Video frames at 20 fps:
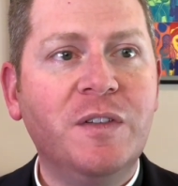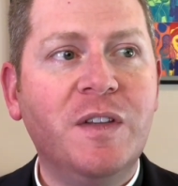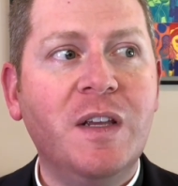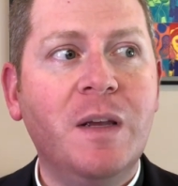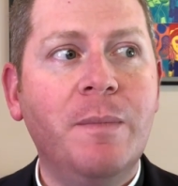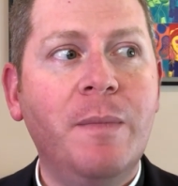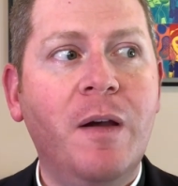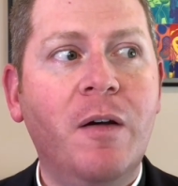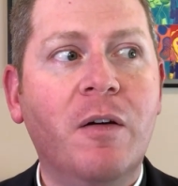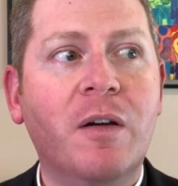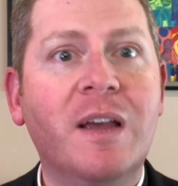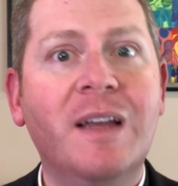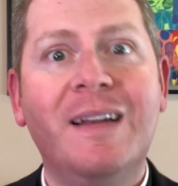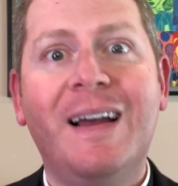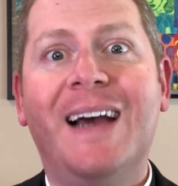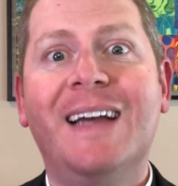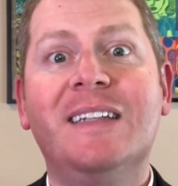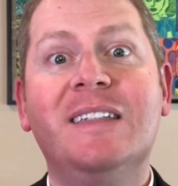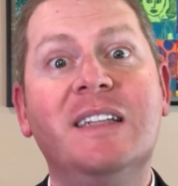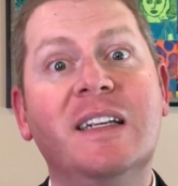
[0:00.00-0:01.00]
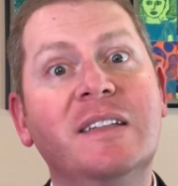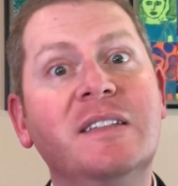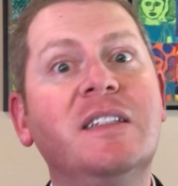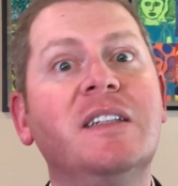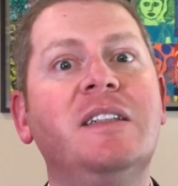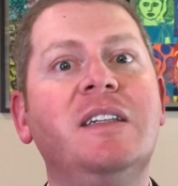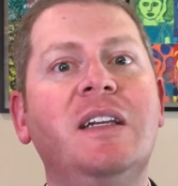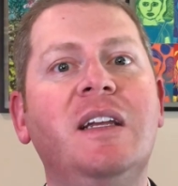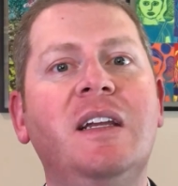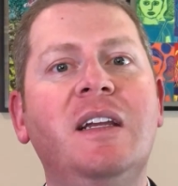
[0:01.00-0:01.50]
the American
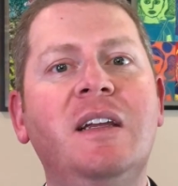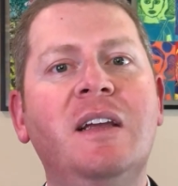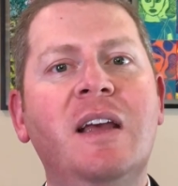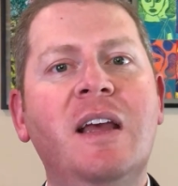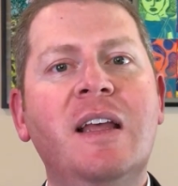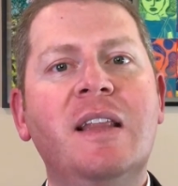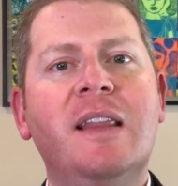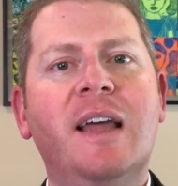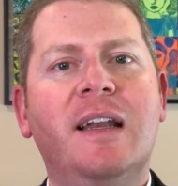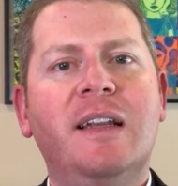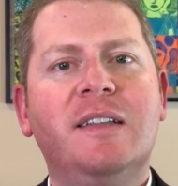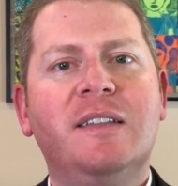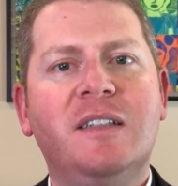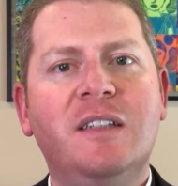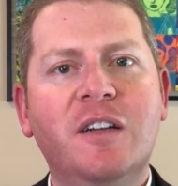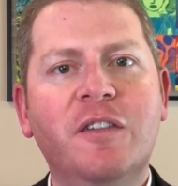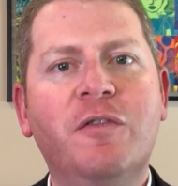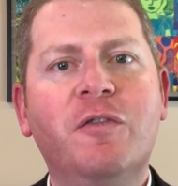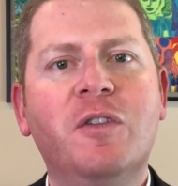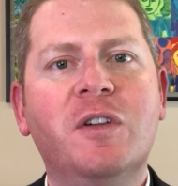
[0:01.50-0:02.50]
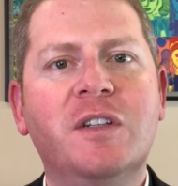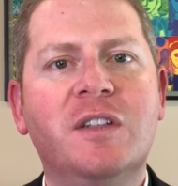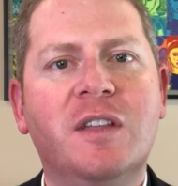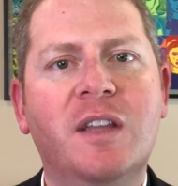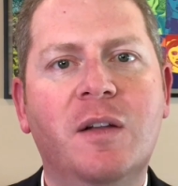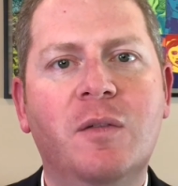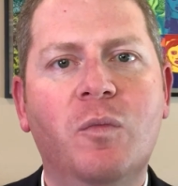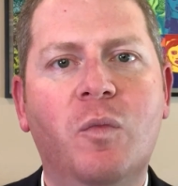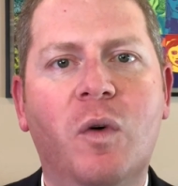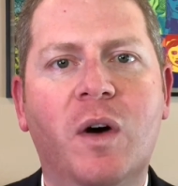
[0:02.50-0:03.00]
identity that is different
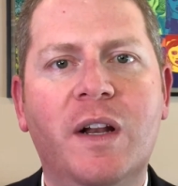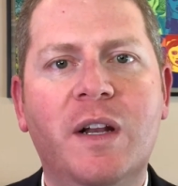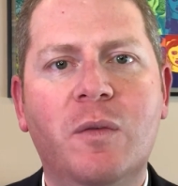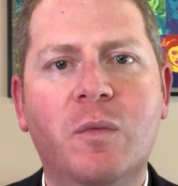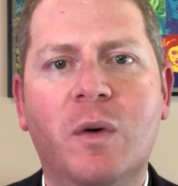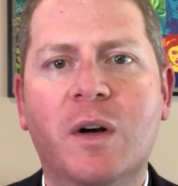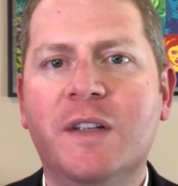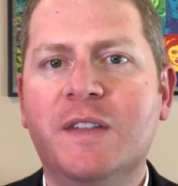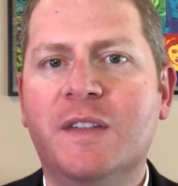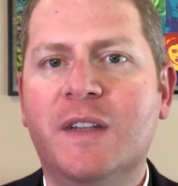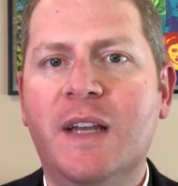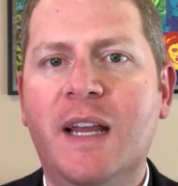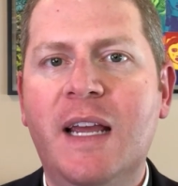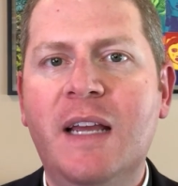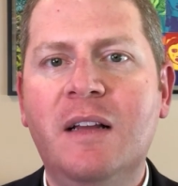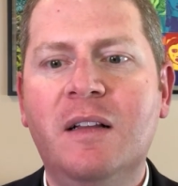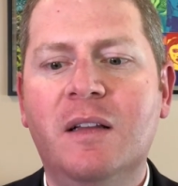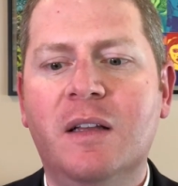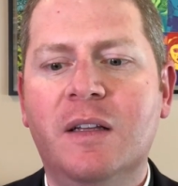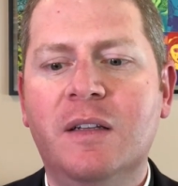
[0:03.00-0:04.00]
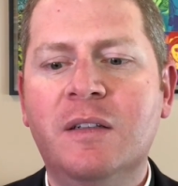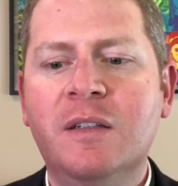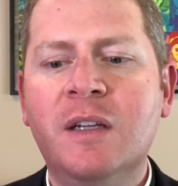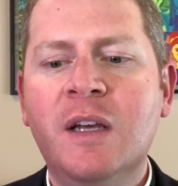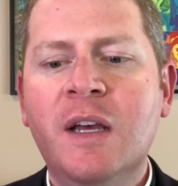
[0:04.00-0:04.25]
than what it was in England.